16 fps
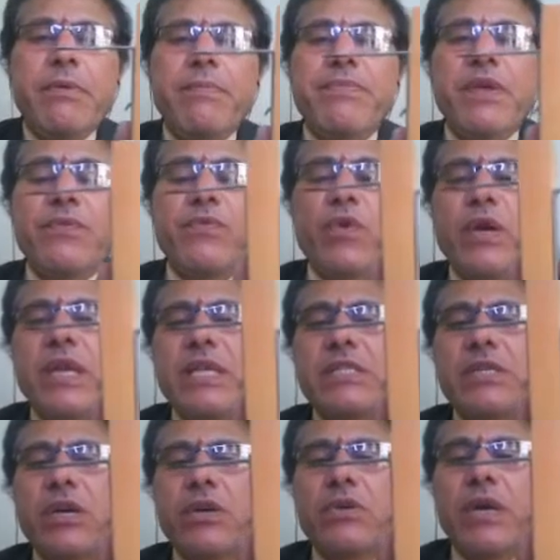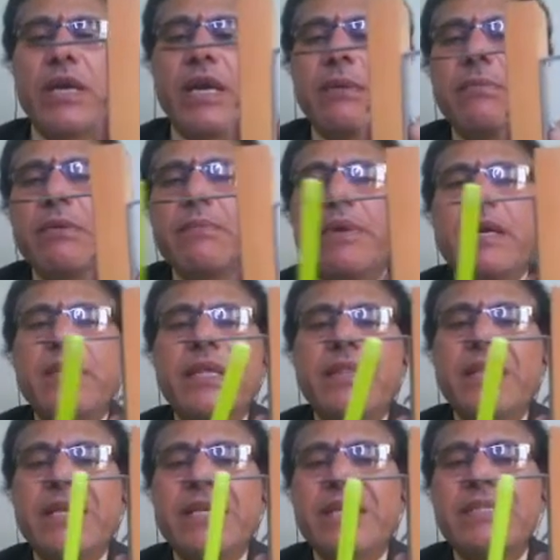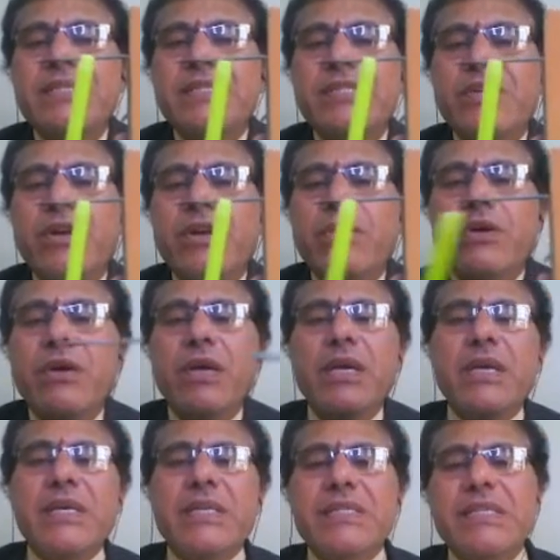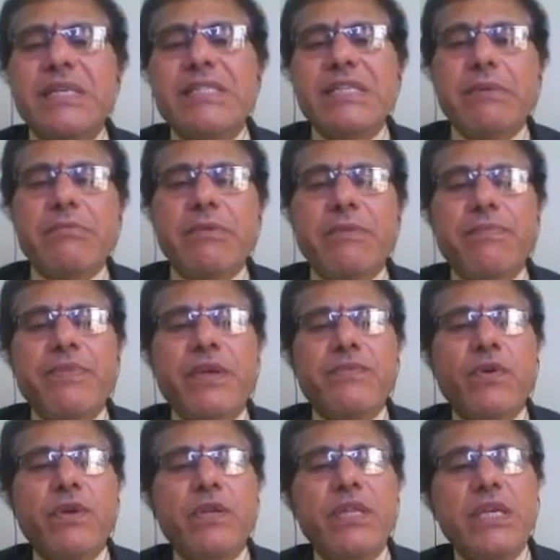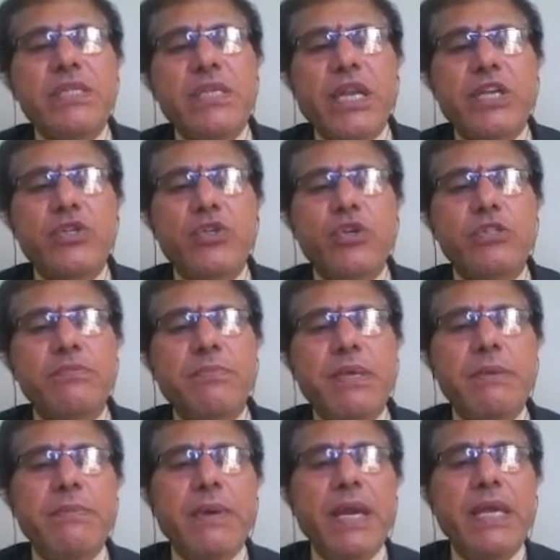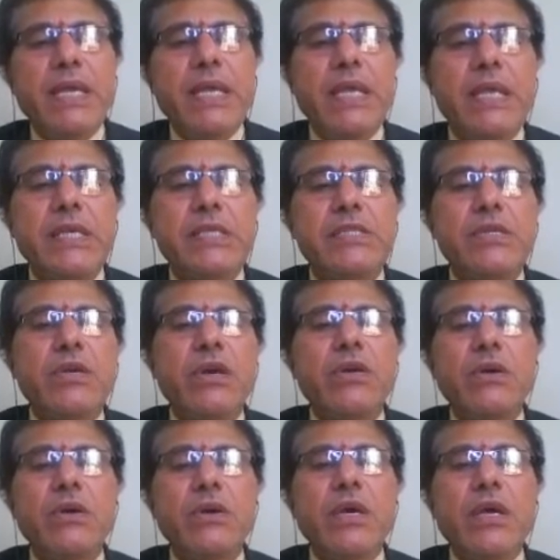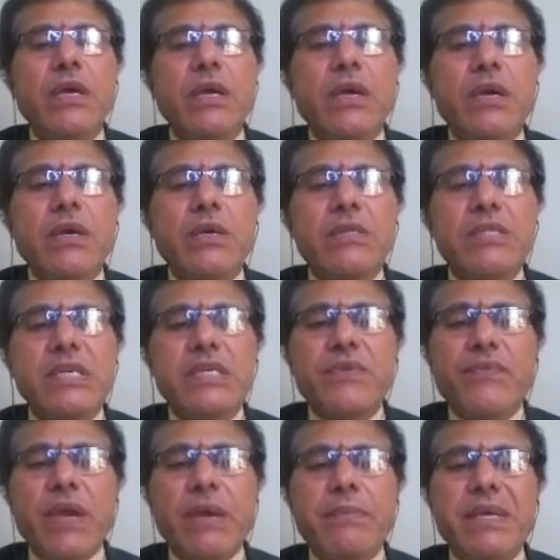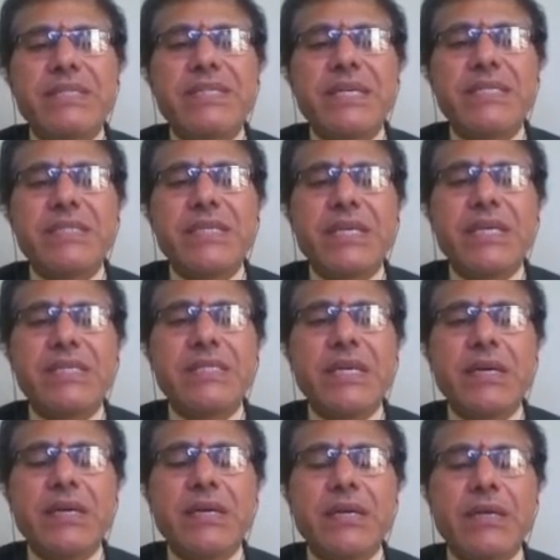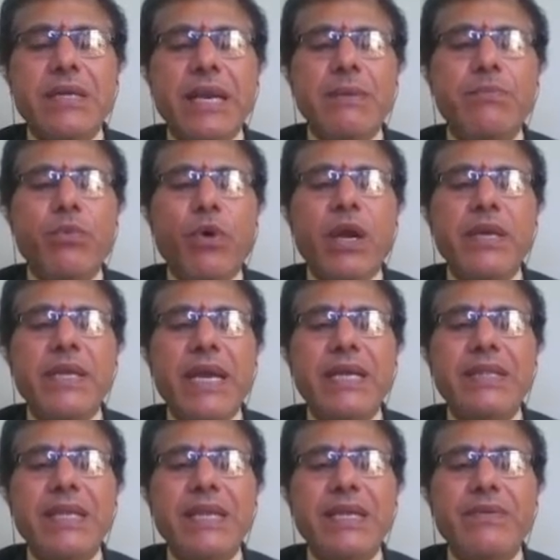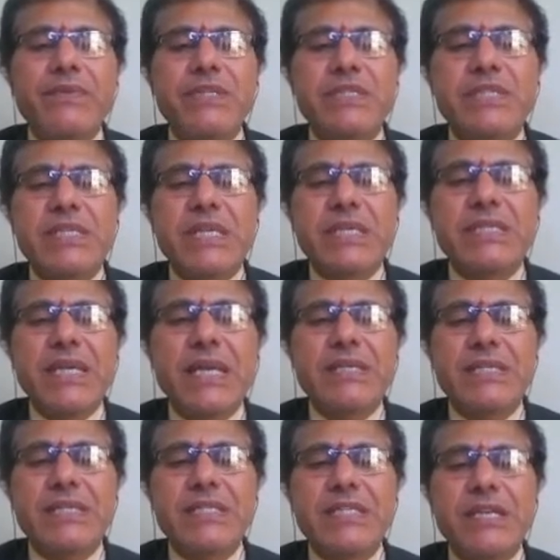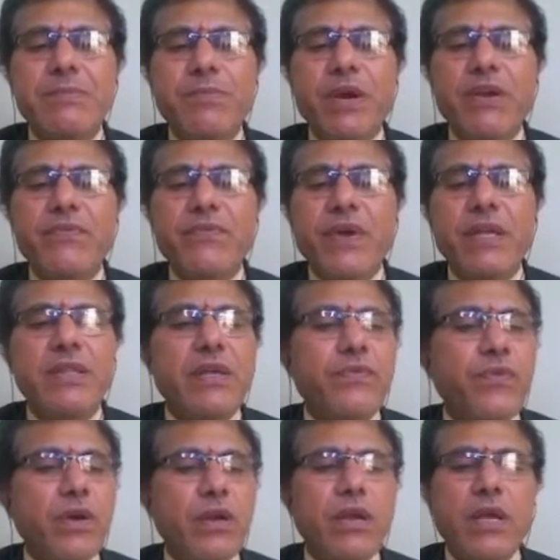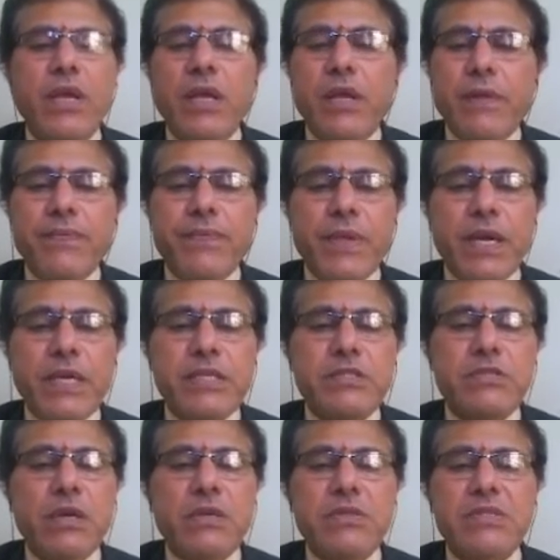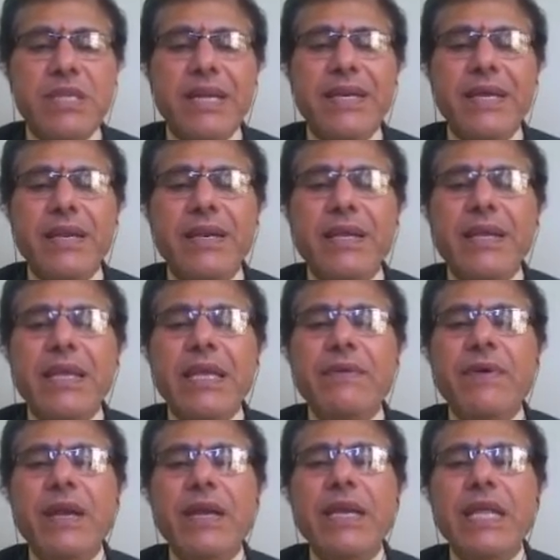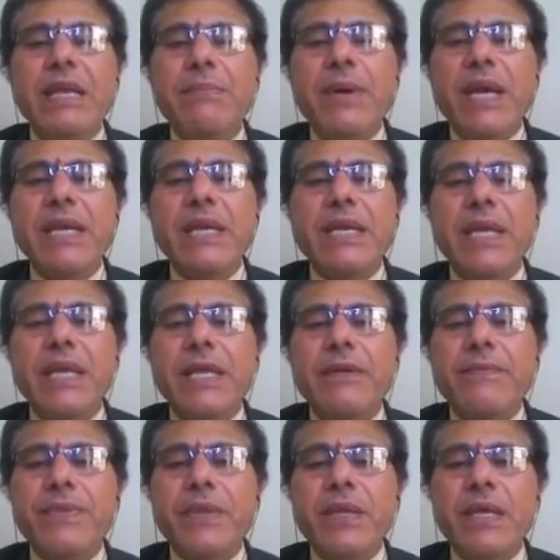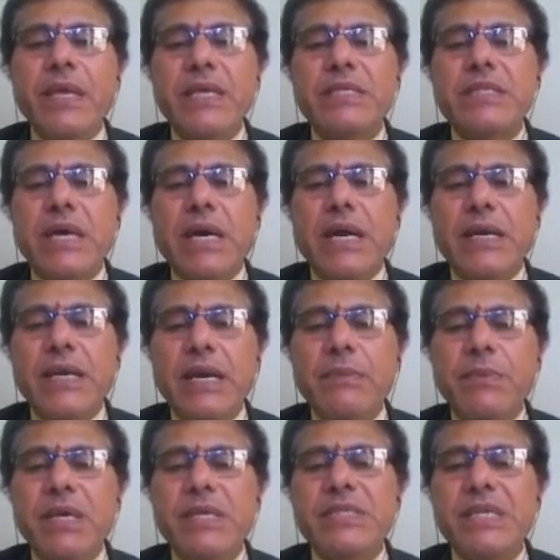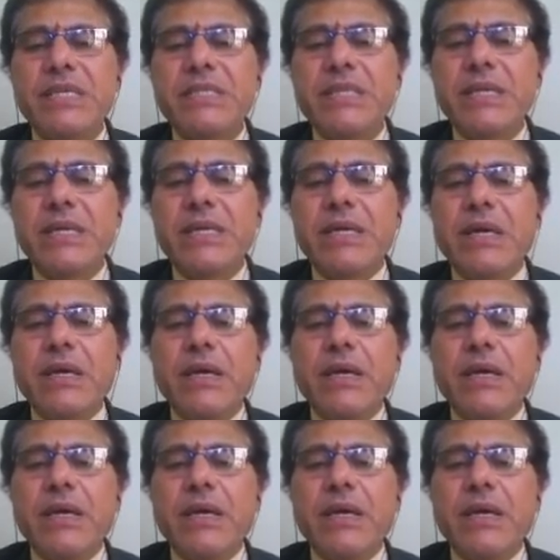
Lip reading: mm. Therefore, D is equal to 100 mm and the thickness is equal to 6 mm. Therefore, these ratios B by T is equal to 65 by 6 is at 10.83, which is less than 16.5. Therefore, it is not slender. Even D by T is 100 by 6.